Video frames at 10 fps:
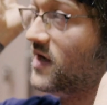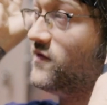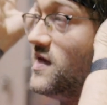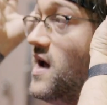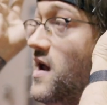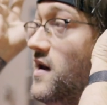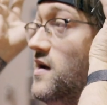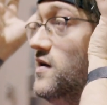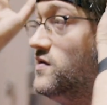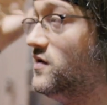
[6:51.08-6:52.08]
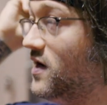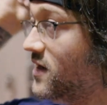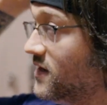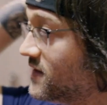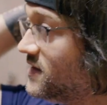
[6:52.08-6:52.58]
side of its head so
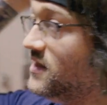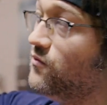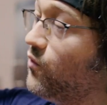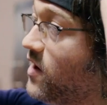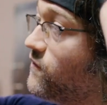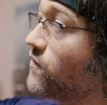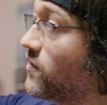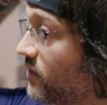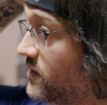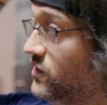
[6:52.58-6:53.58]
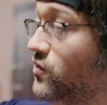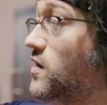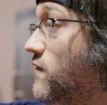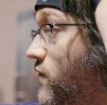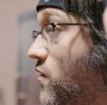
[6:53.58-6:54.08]
it can see whatever it's
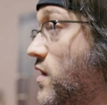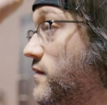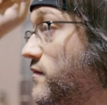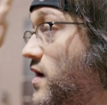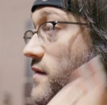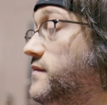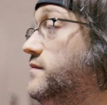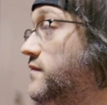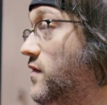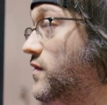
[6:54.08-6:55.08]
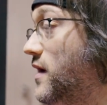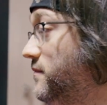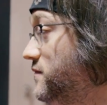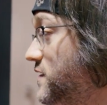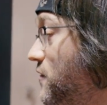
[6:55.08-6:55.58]
looking for, right? Okay,
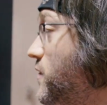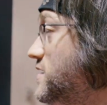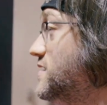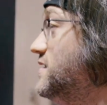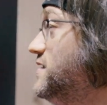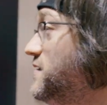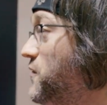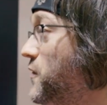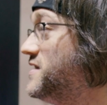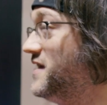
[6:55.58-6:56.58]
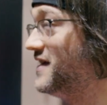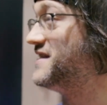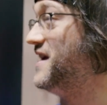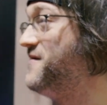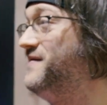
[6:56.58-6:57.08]
so what's what's the next
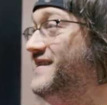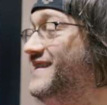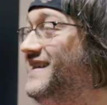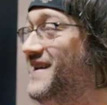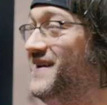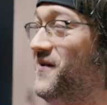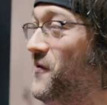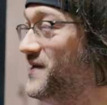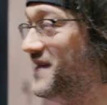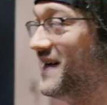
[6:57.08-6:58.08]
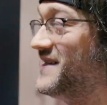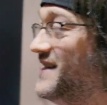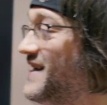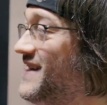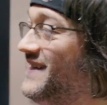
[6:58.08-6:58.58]
step? What's the next
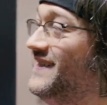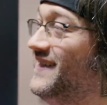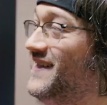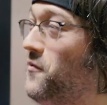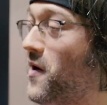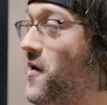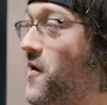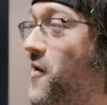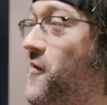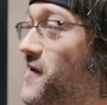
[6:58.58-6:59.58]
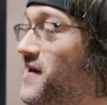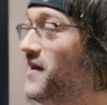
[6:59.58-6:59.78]
thing you want to know